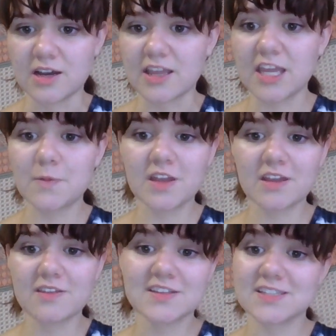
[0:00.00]
Keeping
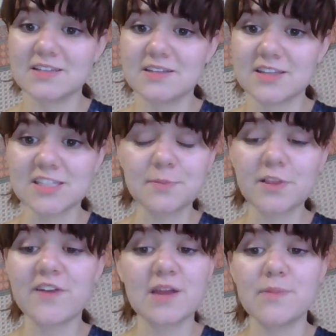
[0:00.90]
the
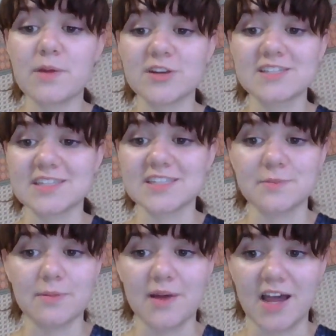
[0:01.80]
simplified memory
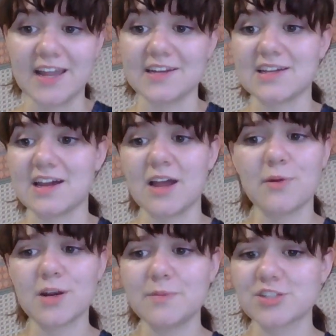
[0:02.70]
system in mind, I
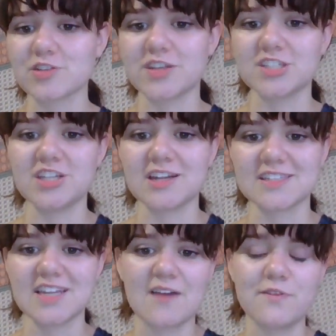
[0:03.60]
want to be sure that she
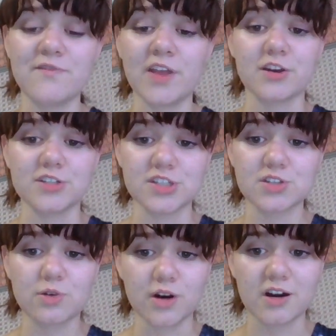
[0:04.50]
doesn't have a failure to
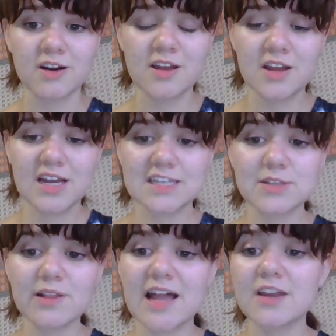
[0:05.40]
store,
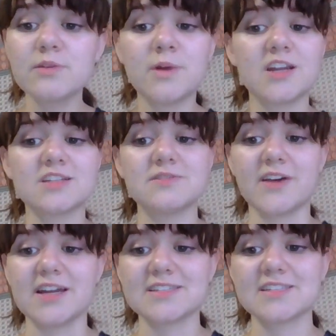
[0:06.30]
so I'll add a mnemonic
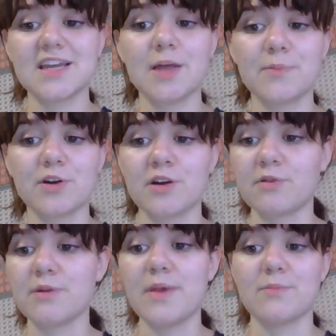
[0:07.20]
device to help her
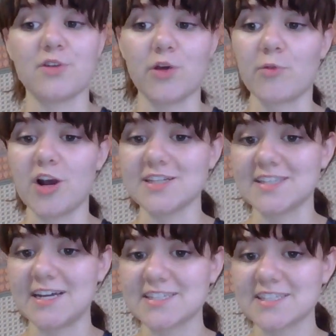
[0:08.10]
remember the
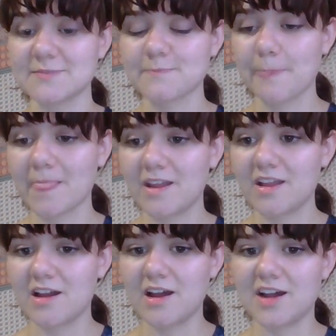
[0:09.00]
process.
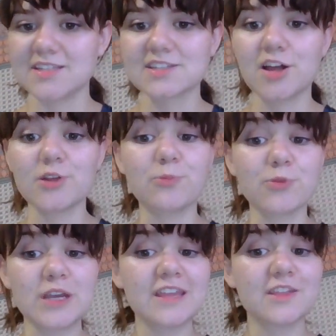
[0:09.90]
It's called
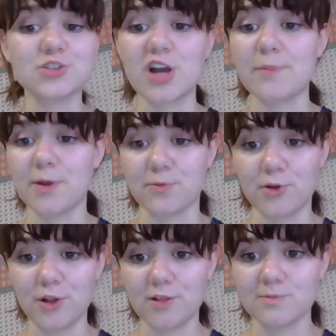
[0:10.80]
breathe, drop, and
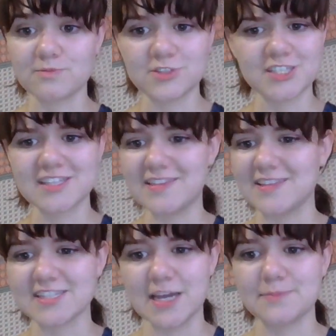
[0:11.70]
roll, just like
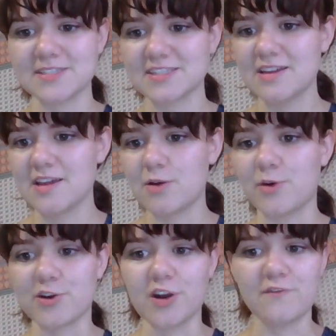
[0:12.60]
the steps
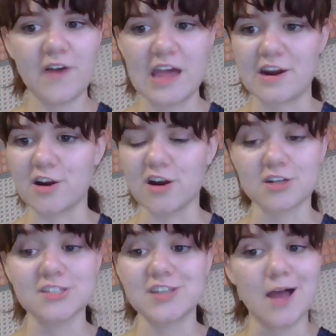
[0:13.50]
when you're on fire
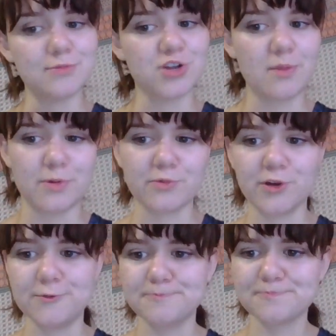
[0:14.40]
are stop, drop, and roll.